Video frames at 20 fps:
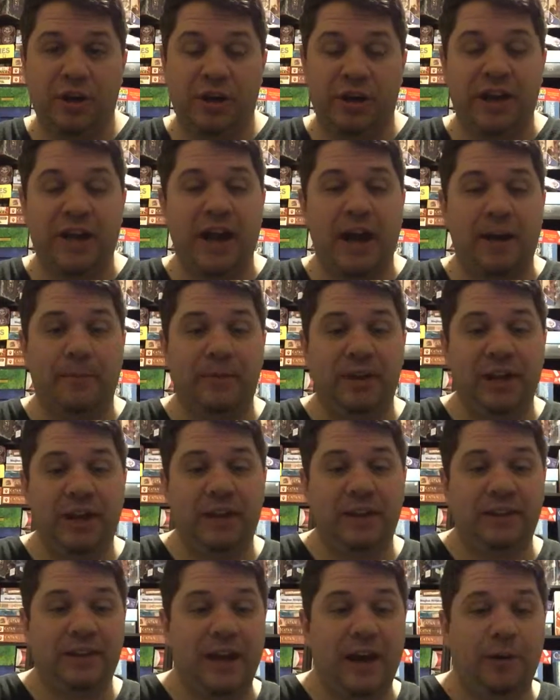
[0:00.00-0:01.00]

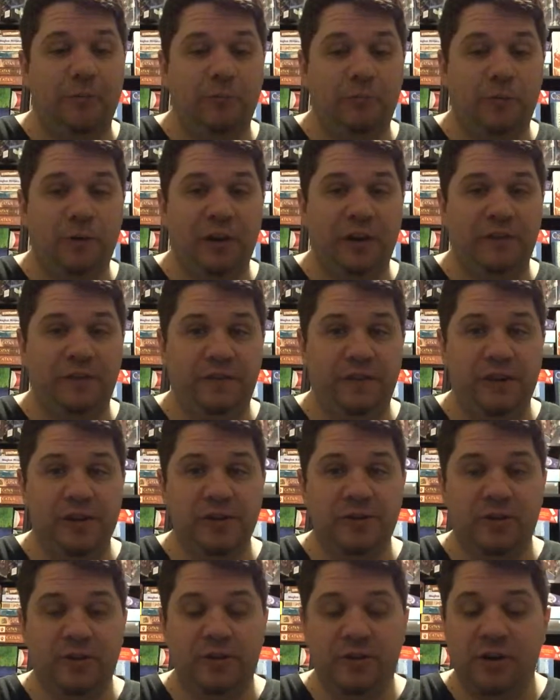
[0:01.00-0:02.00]
accommodate that one
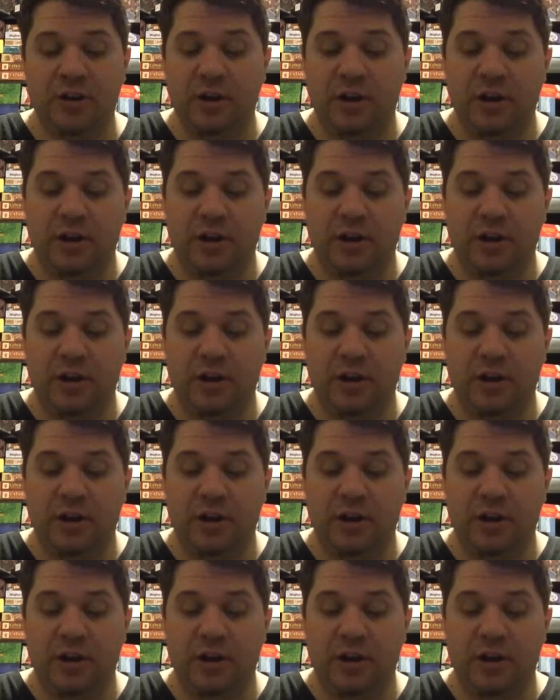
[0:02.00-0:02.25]
feature.